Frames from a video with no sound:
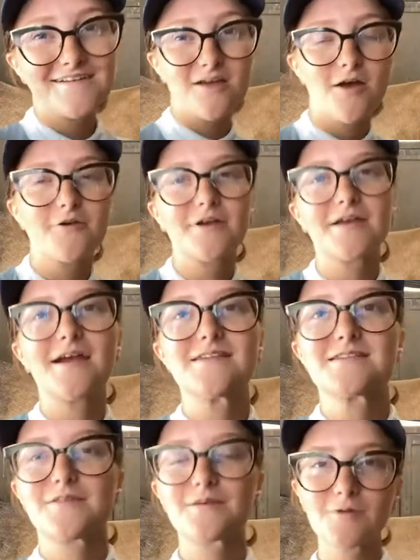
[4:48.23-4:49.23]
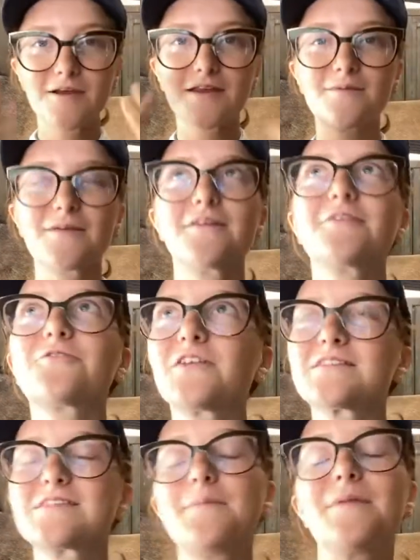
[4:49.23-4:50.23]
Okay, guys, I think we're going to be on here for
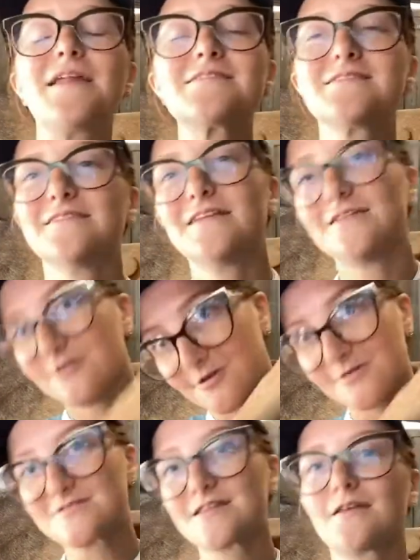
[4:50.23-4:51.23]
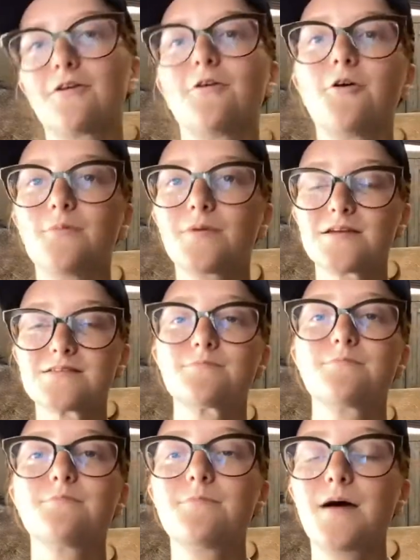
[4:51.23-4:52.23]
like 10 minutes, and then your girl's going to go home because
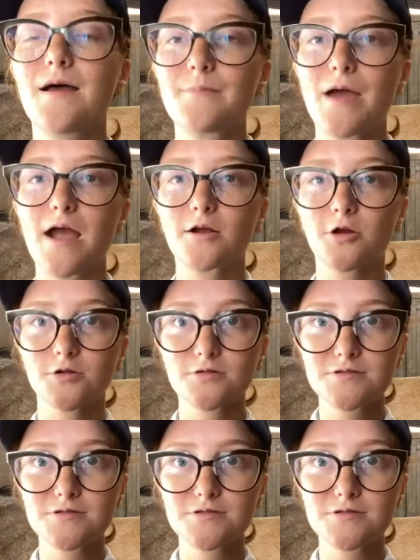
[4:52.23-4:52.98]
my back hurts.